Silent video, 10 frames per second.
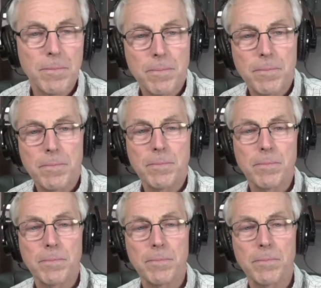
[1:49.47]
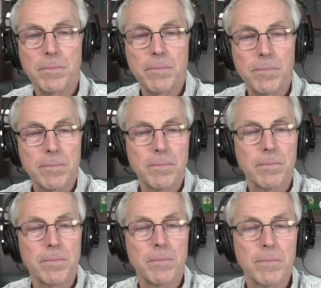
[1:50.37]

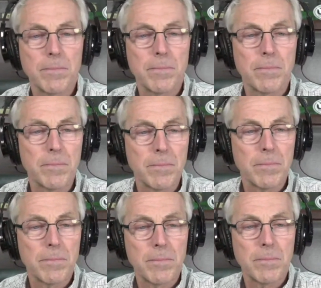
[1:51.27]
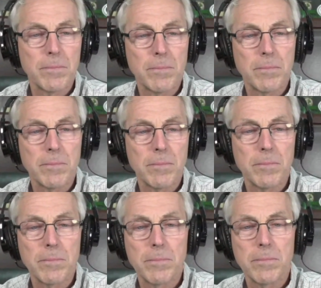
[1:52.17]

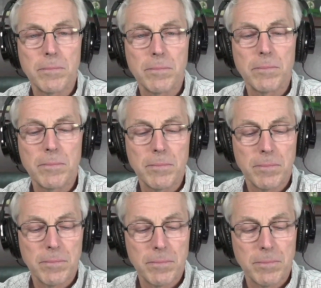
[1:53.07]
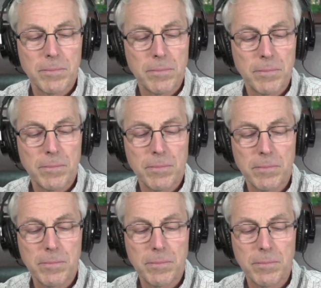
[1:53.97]

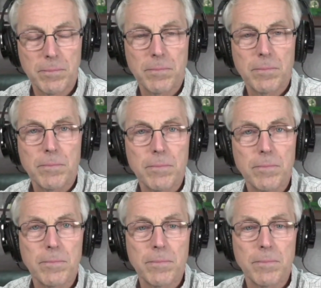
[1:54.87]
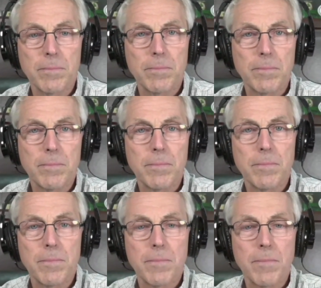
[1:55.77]

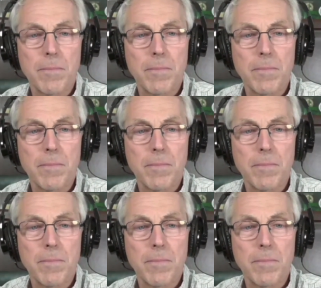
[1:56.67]
The person shown says nothing.